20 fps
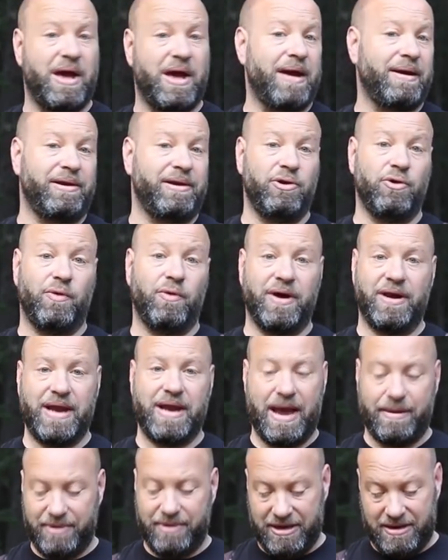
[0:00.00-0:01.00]
Uh, you know what?
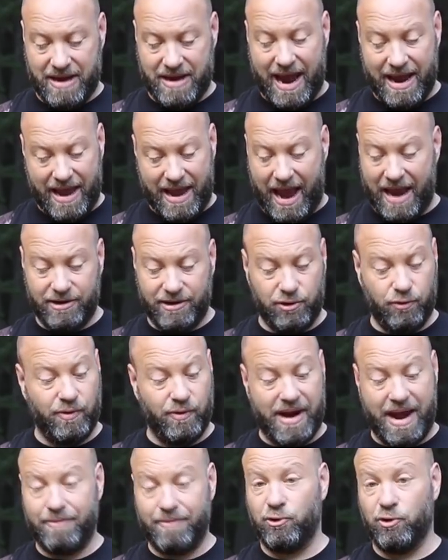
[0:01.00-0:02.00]
I mean, I, I do
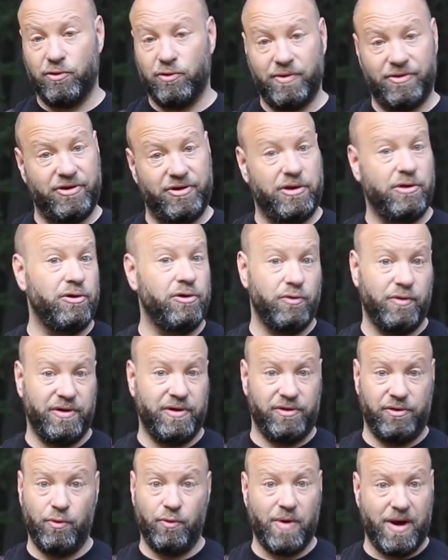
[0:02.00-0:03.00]
what I'm doing with it. You do
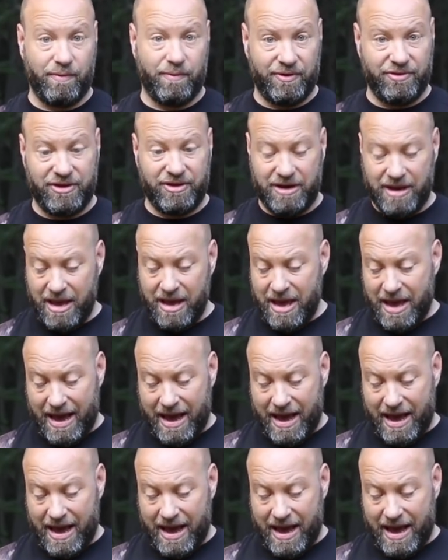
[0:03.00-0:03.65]
what you want with it.